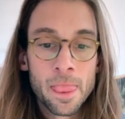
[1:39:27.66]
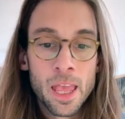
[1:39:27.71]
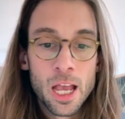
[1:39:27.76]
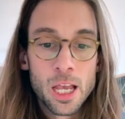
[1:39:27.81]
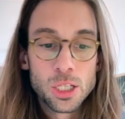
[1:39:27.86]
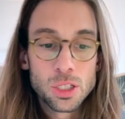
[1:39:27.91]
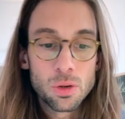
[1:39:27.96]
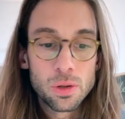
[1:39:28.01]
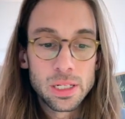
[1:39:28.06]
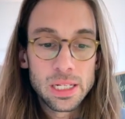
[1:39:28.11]

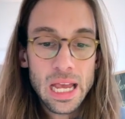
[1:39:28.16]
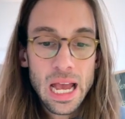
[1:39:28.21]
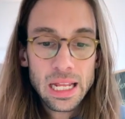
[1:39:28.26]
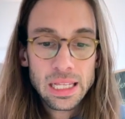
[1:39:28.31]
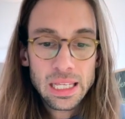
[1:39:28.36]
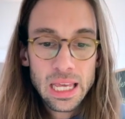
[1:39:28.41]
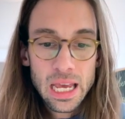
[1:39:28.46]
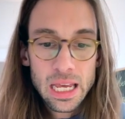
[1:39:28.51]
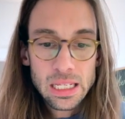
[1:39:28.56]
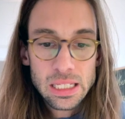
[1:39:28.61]
So in
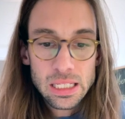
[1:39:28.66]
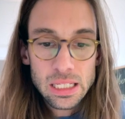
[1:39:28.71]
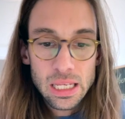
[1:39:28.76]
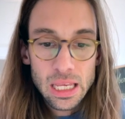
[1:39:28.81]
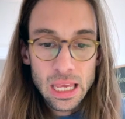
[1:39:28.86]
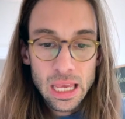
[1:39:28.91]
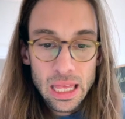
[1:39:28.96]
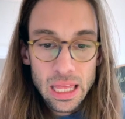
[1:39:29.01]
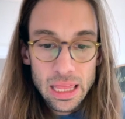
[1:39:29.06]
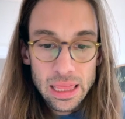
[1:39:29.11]
that case,
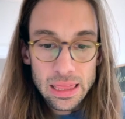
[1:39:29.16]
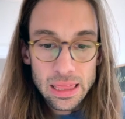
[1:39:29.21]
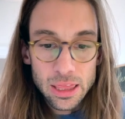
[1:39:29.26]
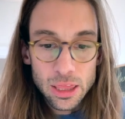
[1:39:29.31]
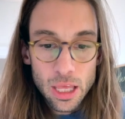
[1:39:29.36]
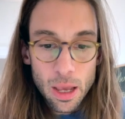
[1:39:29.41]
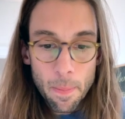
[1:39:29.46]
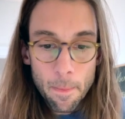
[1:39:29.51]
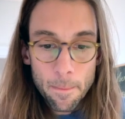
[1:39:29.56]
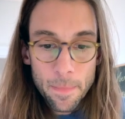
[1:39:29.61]

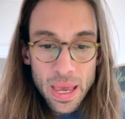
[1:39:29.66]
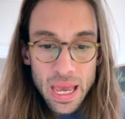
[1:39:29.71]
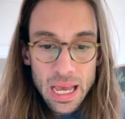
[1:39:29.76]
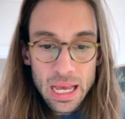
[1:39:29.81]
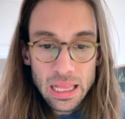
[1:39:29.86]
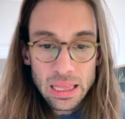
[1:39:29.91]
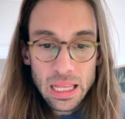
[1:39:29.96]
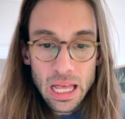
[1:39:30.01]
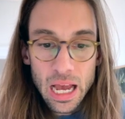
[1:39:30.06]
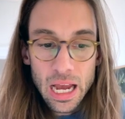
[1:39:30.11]
the
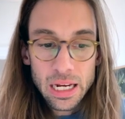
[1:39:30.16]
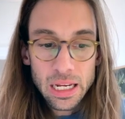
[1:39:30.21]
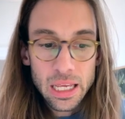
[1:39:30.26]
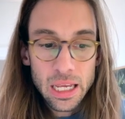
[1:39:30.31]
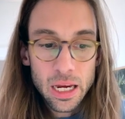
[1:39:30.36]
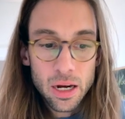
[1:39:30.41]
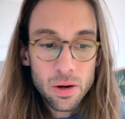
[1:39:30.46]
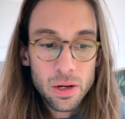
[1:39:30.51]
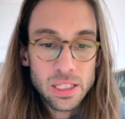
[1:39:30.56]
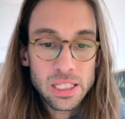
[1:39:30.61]
pink line
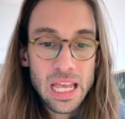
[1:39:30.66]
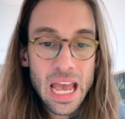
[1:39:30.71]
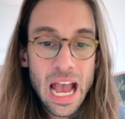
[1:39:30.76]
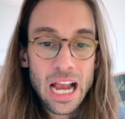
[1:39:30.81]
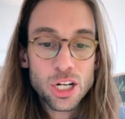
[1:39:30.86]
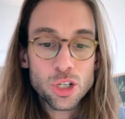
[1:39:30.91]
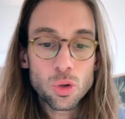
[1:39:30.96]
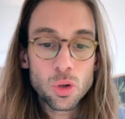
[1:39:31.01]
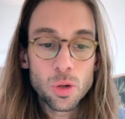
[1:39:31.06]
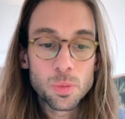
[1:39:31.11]
here is the
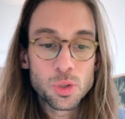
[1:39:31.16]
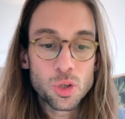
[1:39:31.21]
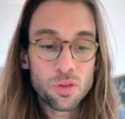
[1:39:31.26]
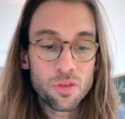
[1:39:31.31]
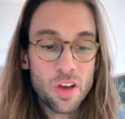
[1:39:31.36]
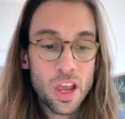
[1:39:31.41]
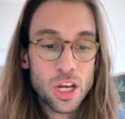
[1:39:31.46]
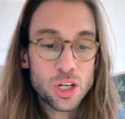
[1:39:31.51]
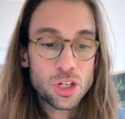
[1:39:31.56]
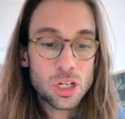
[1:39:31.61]
actual
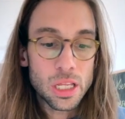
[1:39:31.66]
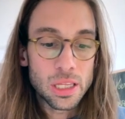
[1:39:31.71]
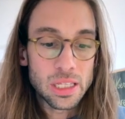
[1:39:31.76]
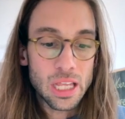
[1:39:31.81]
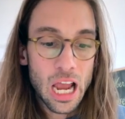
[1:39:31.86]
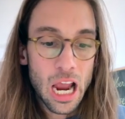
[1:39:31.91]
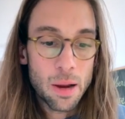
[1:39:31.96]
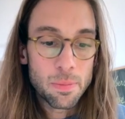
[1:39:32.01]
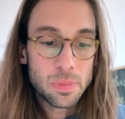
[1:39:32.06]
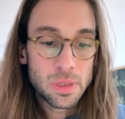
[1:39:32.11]
observation at
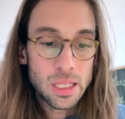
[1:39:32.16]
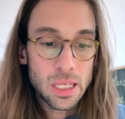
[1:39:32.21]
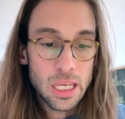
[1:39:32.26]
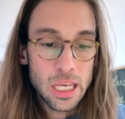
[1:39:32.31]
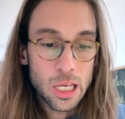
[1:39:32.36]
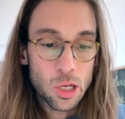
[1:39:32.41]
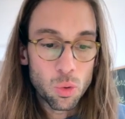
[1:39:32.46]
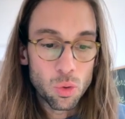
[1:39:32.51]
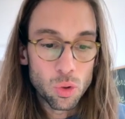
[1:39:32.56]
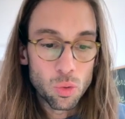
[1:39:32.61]
time t
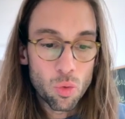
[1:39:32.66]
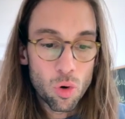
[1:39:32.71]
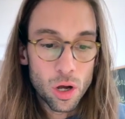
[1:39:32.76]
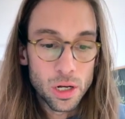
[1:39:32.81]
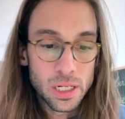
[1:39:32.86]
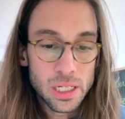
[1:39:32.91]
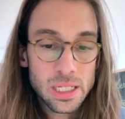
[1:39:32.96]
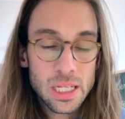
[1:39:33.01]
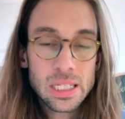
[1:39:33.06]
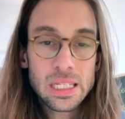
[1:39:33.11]
equal
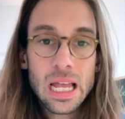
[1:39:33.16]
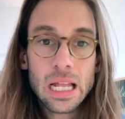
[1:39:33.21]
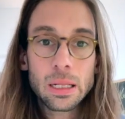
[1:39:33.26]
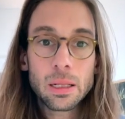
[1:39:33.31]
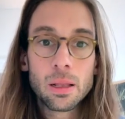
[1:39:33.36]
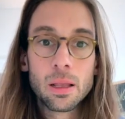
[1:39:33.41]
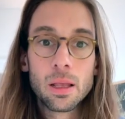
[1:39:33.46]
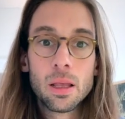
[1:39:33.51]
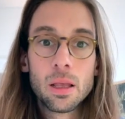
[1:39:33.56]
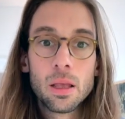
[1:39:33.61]
1. This is
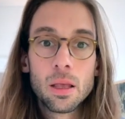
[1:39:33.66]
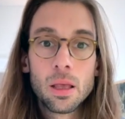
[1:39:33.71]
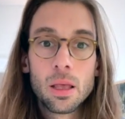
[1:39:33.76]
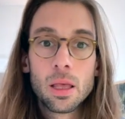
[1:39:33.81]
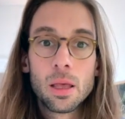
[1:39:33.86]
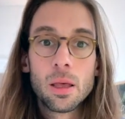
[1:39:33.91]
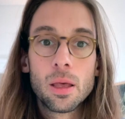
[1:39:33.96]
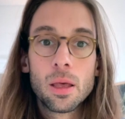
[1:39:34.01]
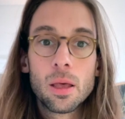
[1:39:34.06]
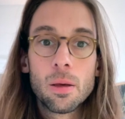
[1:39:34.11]
that
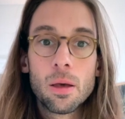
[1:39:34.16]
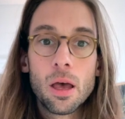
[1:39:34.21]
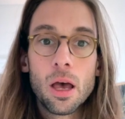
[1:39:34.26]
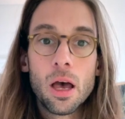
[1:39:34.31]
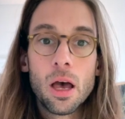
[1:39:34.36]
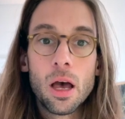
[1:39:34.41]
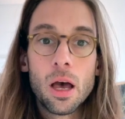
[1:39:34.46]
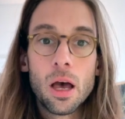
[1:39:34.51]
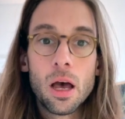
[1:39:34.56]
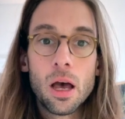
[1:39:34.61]

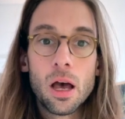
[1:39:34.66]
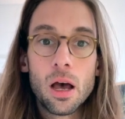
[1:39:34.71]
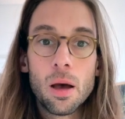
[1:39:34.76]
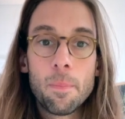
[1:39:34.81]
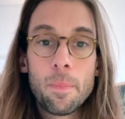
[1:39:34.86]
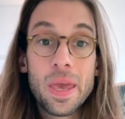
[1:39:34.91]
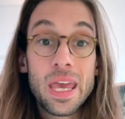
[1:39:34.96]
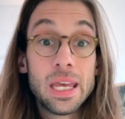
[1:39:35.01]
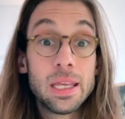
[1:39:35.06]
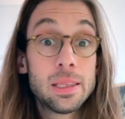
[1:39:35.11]

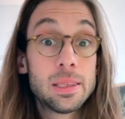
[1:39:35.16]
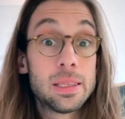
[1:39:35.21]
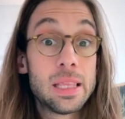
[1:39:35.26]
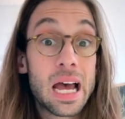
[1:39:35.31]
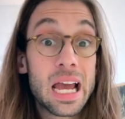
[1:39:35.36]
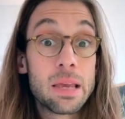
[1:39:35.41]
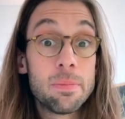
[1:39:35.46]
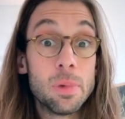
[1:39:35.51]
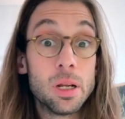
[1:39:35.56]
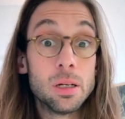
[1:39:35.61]
pink
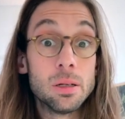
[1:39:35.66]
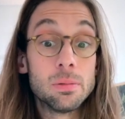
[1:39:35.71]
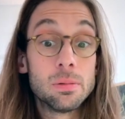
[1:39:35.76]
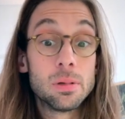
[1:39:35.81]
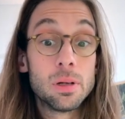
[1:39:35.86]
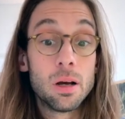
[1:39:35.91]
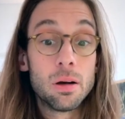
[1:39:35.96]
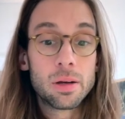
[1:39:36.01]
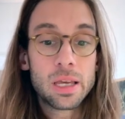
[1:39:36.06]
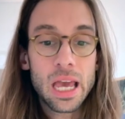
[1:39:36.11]
diamond,
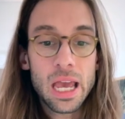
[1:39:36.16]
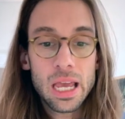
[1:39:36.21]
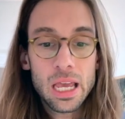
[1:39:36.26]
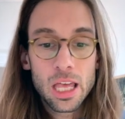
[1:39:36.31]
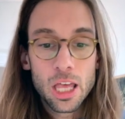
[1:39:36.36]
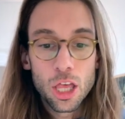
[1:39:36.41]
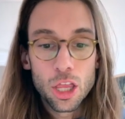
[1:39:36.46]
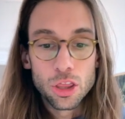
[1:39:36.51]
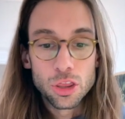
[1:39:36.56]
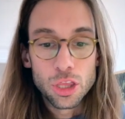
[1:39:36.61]
okay?
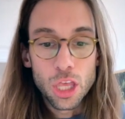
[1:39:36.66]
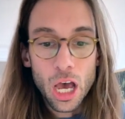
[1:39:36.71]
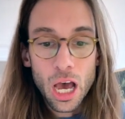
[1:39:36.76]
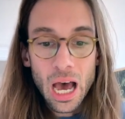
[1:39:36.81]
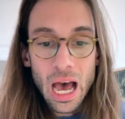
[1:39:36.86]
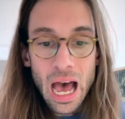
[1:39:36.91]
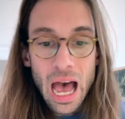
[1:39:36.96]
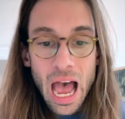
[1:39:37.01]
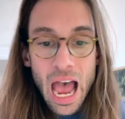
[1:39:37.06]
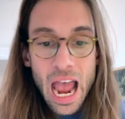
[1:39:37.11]
The
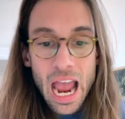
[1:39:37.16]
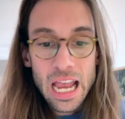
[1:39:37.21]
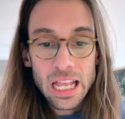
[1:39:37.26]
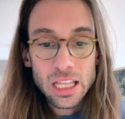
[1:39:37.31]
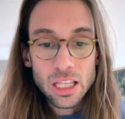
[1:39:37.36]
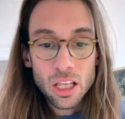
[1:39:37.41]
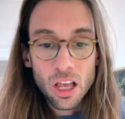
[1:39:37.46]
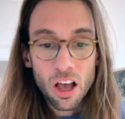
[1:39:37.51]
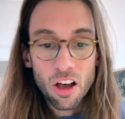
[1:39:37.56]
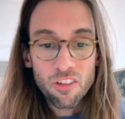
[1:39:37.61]

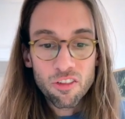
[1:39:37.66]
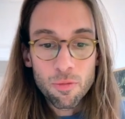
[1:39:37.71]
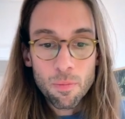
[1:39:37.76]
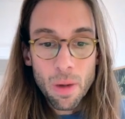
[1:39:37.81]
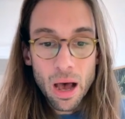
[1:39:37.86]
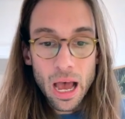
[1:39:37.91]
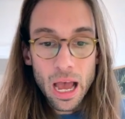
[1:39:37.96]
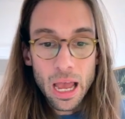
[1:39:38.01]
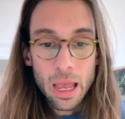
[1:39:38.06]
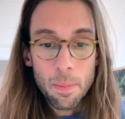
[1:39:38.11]
height of
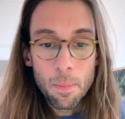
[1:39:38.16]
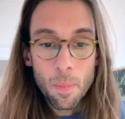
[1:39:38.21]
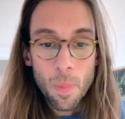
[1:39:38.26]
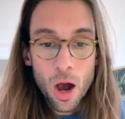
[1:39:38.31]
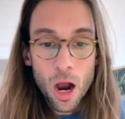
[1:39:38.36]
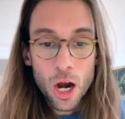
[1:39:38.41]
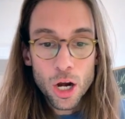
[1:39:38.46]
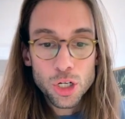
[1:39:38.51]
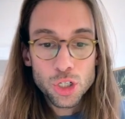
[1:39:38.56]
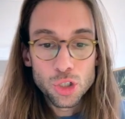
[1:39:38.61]
my
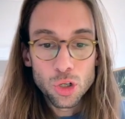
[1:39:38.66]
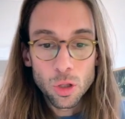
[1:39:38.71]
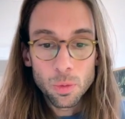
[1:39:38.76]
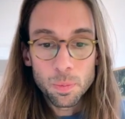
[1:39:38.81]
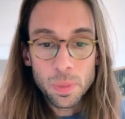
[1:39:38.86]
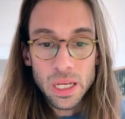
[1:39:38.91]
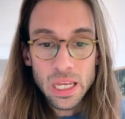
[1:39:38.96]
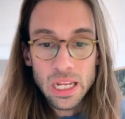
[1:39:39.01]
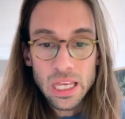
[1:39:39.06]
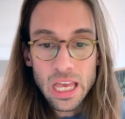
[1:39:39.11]
marginal
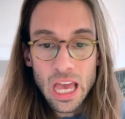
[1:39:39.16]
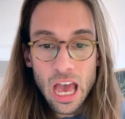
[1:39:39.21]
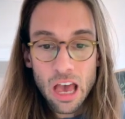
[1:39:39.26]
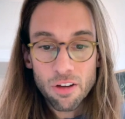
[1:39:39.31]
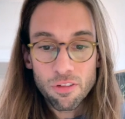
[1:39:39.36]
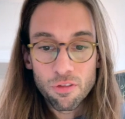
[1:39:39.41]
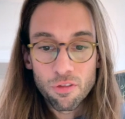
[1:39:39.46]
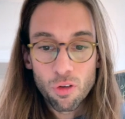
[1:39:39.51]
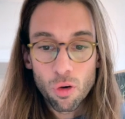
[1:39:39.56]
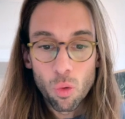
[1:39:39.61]

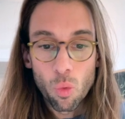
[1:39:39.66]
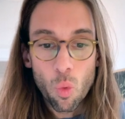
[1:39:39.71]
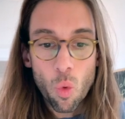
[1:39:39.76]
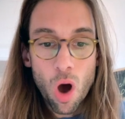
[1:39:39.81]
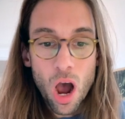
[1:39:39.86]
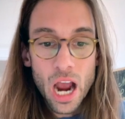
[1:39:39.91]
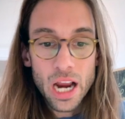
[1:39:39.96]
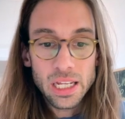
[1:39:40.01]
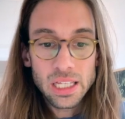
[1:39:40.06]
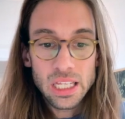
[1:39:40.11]
PDF for
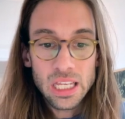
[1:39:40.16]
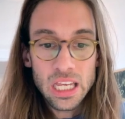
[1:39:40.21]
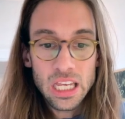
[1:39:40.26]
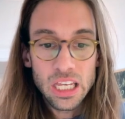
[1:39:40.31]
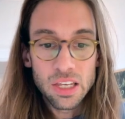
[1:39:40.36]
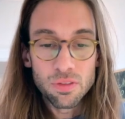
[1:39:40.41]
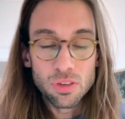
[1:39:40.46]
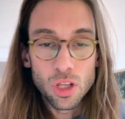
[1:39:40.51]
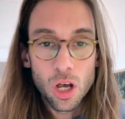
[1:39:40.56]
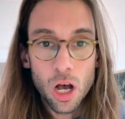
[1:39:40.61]
yt,
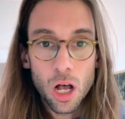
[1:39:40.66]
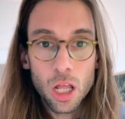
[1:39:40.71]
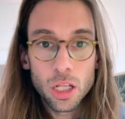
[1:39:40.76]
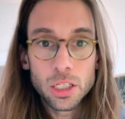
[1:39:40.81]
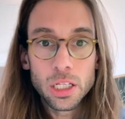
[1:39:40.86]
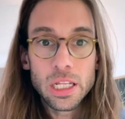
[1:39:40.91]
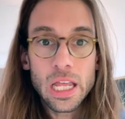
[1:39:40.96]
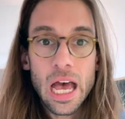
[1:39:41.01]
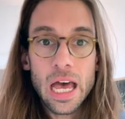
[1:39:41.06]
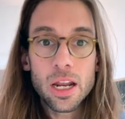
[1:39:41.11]
given all
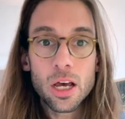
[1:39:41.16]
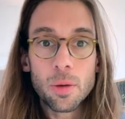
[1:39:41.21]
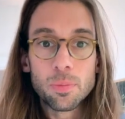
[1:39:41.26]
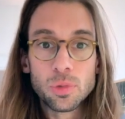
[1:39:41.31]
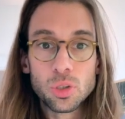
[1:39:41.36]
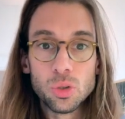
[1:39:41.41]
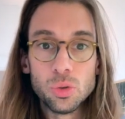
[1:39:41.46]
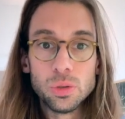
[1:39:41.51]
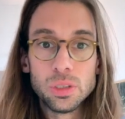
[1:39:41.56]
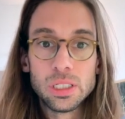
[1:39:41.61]
the data up
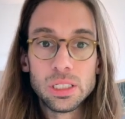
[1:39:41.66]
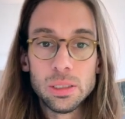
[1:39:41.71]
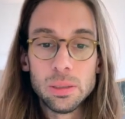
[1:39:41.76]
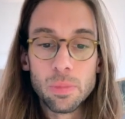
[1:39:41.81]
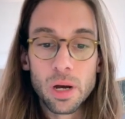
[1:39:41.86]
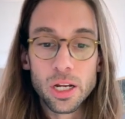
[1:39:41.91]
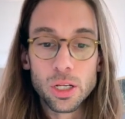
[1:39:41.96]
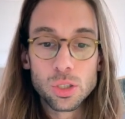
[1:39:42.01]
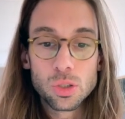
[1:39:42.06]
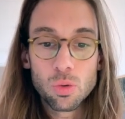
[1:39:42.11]
to t
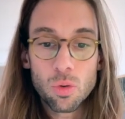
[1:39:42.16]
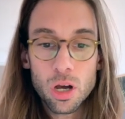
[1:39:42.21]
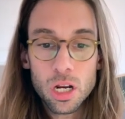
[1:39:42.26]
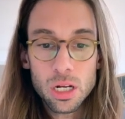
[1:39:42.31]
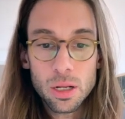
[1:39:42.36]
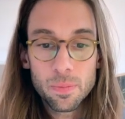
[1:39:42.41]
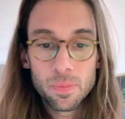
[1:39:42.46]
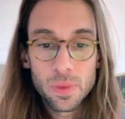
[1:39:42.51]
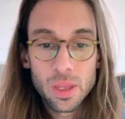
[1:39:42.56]
minus 1,